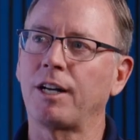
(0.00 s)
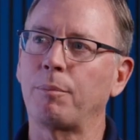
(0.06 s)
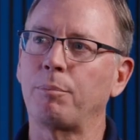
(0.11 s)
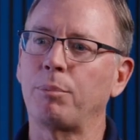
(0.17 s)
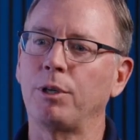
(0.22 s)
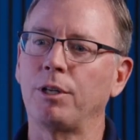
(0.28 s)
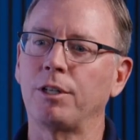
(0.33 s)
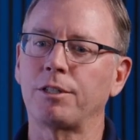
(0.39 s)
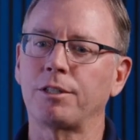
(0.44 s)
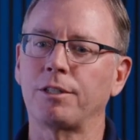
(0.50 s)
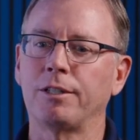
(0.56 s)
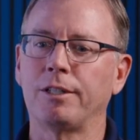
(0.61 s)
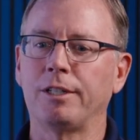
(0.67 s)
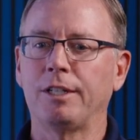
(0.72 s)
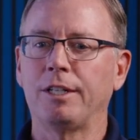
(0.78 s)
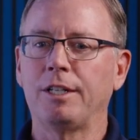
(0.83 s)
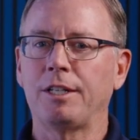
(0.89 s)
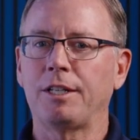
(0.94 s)
to push
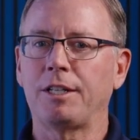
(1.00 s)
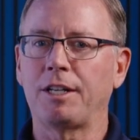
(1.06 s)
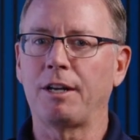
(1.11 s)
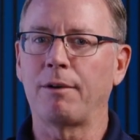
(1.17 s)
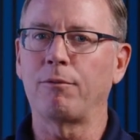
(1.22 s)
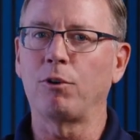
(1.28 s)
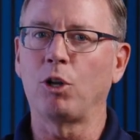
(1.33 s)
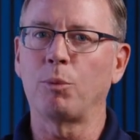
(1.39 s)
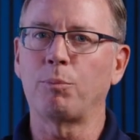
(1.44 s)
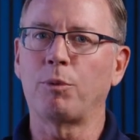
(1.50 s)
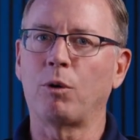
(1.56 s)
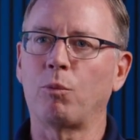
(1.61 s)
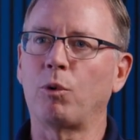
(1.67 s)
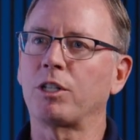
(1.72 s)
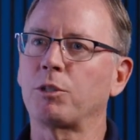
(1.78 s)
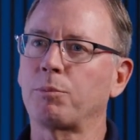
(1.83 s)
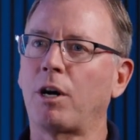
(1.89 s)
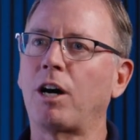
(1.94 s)
the envelope on
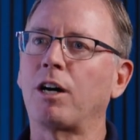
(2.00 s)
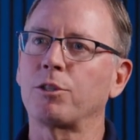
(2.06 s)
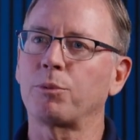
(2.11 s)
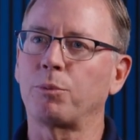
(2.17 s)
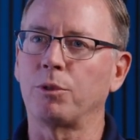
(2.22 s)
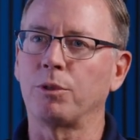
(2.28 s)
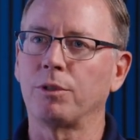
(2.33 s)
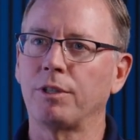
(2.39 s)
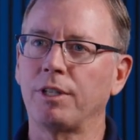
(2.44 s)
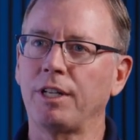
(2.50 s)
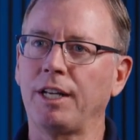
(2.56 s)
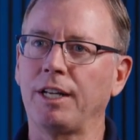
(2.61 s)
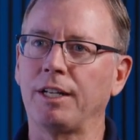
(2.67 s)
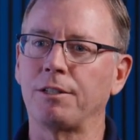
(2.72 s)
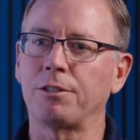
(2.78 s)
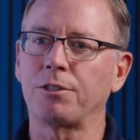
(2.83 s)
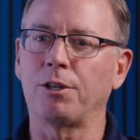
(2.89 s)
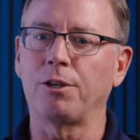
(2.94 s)
what's possible.
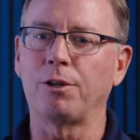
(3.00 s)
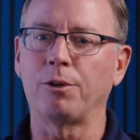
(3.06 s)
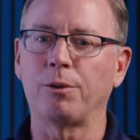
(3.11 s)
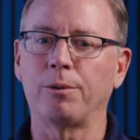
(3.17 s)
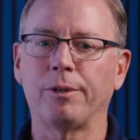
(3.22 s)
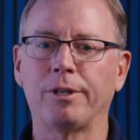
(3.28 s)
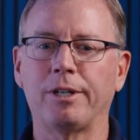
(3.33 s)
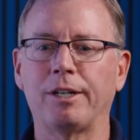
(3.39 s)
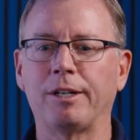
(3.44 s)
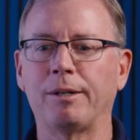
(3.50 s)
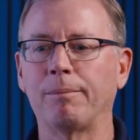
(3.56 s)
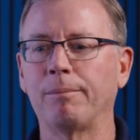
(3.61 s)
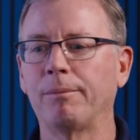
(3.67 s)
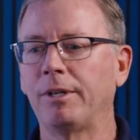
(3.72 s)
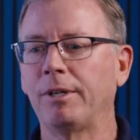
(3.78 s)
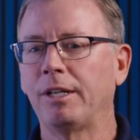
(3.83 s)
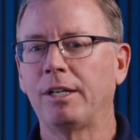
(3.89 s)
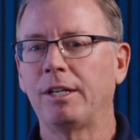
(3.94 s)
And so,
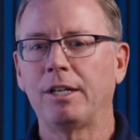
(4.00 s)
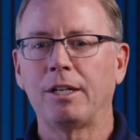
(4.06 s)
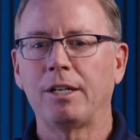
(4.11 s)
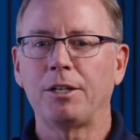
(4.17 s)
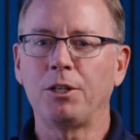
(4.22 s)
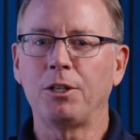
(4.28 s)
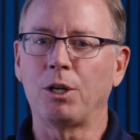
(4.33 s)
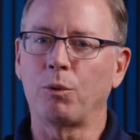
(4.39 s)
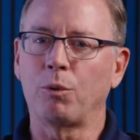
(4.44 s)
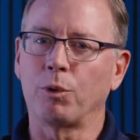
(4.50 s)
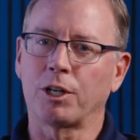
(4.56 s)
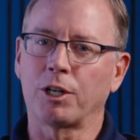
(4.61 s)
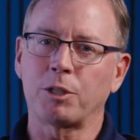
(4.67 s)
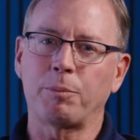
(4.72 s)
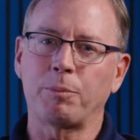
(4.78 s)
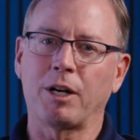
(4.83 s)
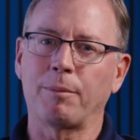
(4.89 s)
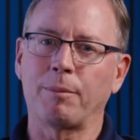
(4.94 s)
we're
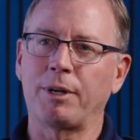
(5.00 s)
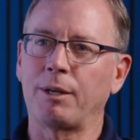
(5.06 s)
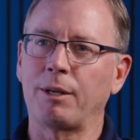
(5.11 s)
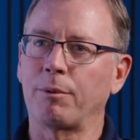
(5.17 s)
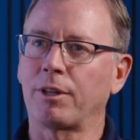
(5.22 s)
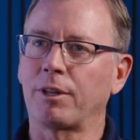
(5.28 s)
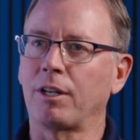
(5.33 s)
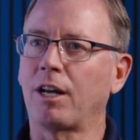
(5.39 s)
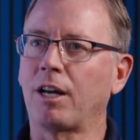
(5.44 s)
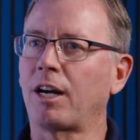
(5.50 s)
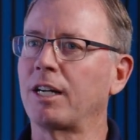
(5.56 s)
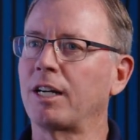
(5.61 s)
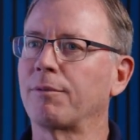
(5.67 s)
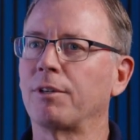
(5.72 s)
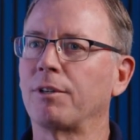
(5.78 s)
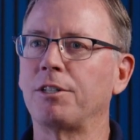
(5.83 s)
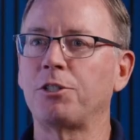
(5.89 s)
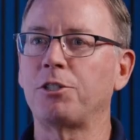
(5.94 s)
experimenting with a lot of
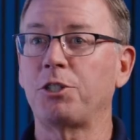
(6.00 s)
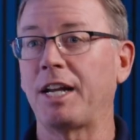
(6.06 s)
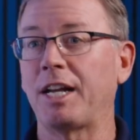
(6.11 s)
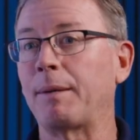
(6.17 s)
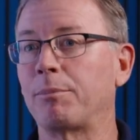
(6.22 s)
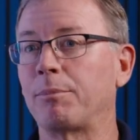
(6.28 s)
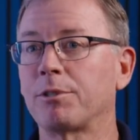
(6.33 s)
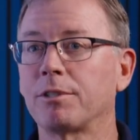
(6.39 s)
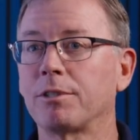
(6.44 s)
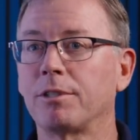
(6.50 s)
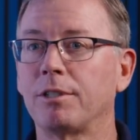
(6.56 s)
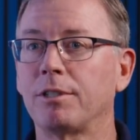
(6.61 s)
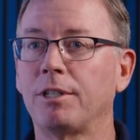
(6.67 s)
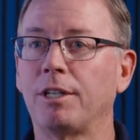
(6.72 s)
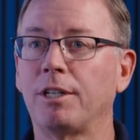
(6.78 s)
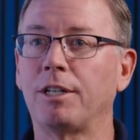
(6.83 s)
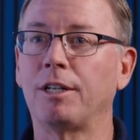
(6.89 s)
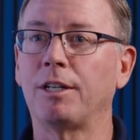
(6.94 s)
different shapes,
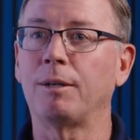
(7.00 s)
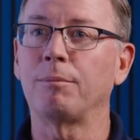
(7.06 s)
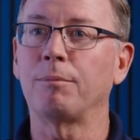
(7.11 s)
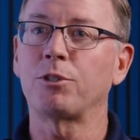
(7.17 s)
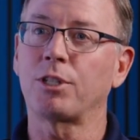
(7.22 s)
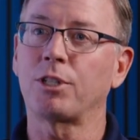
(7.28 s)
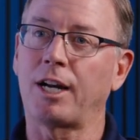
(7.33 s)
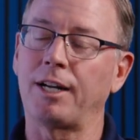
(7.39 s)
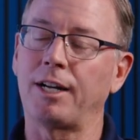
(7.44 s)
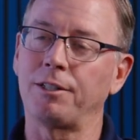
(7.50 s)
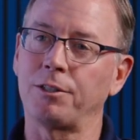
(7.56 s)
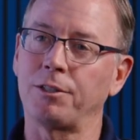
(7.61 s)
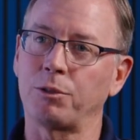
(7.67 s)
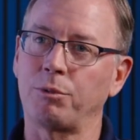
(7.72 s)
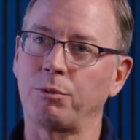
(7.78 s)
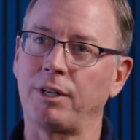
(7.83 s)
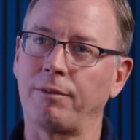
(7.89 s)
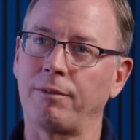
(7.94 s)

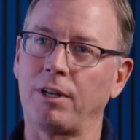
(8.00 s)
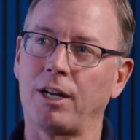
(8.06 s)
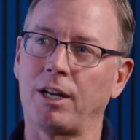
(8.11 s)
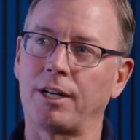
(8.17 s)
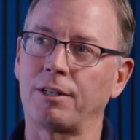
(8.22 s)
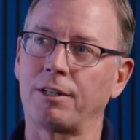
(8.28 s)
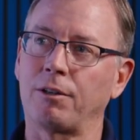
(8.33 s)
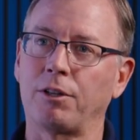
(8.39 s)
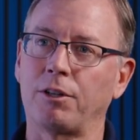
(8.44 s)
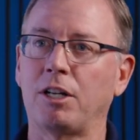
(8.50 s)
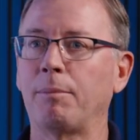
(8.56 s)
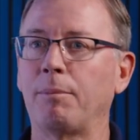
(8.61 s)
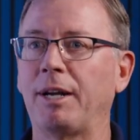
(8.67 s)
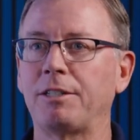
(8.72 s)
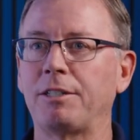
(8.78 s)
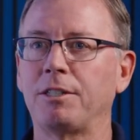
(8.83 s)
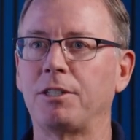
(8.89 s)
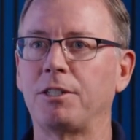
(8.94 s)
sizes. We have a line called the
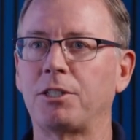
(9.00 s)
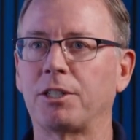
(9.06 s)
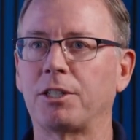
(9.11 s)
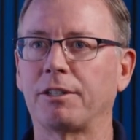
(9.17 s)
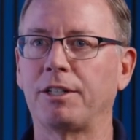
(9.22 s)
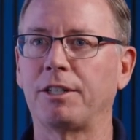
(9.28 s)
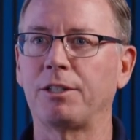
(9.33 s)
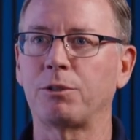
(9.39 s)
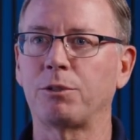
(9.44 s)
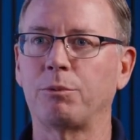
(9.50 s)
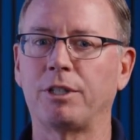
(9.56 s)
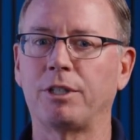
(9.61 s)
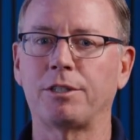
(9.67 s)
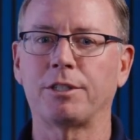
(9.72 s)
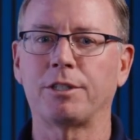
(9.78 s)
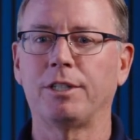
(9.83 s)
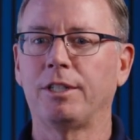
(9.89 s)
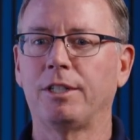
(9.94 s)
Dimension Series,
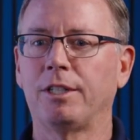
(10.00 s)
which,